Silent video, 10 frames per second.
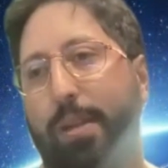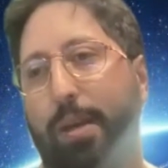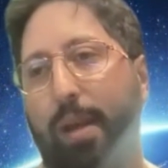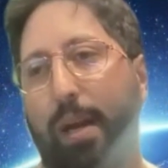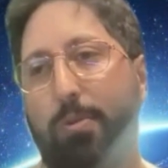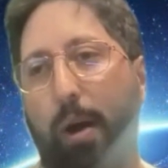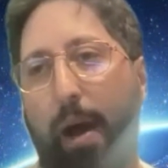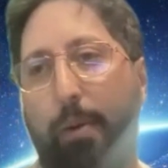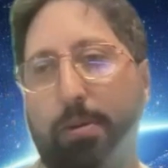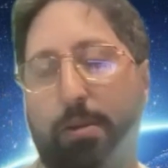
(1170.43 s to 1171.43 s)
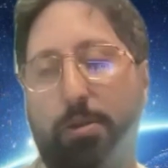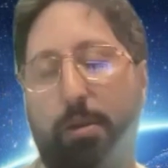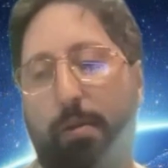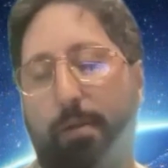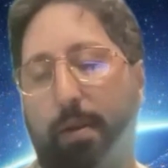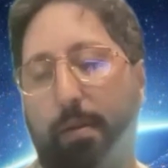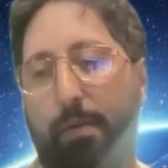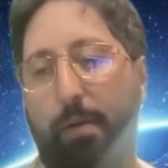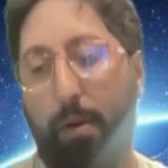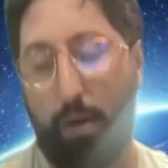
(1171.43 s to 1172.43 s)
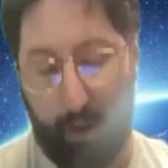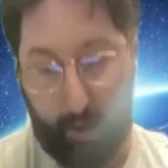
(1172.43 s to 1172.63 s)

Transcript: I think that's why I was such a good fit for,